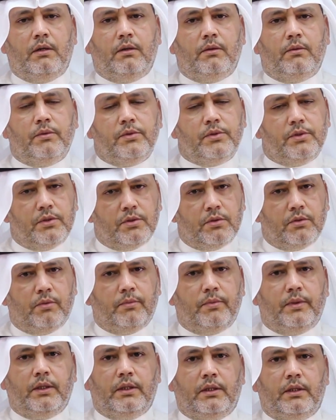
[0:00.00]
which is
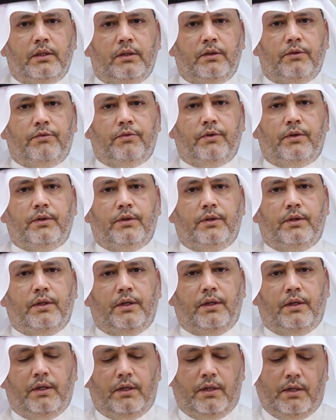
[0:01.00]
completely different
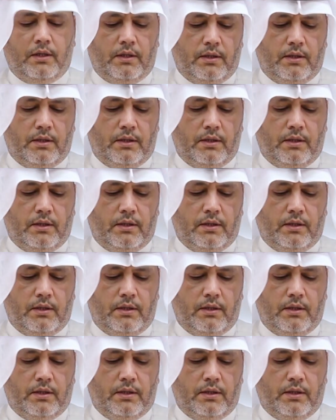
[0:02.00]
than